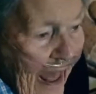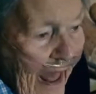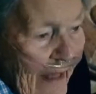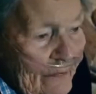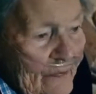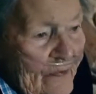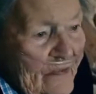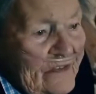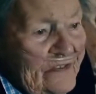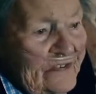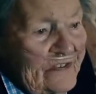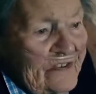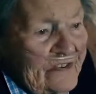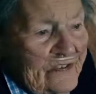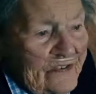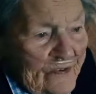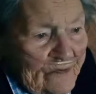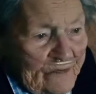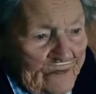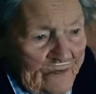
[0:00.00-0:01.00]
and this
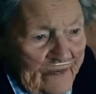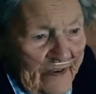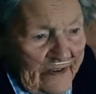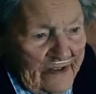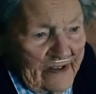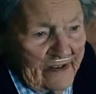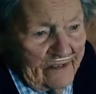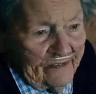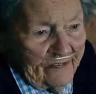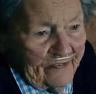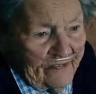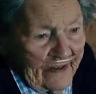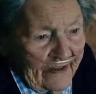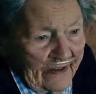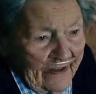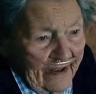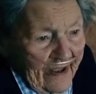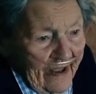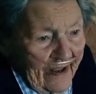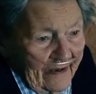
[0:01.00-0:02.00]
is a funny
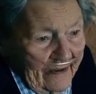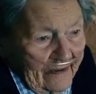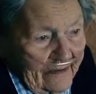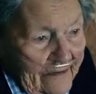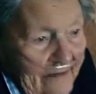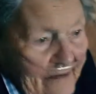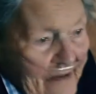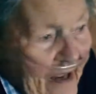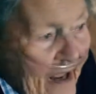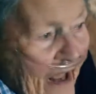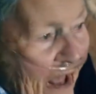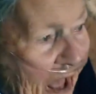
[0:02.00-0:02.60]
thing, Alan.